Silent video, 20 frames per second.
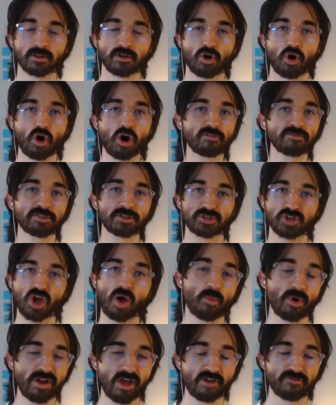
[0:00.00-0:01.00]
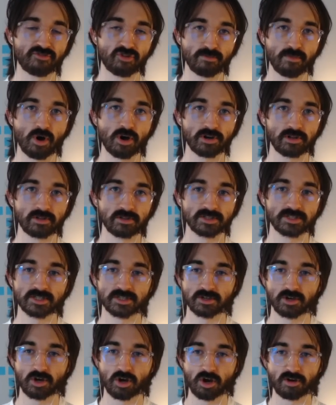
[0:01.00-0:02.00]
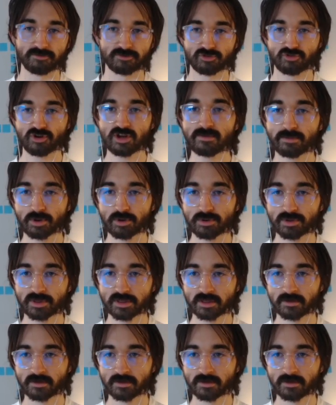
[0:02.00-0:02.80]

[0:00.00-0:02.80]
of the top 100 models of Dreambooth,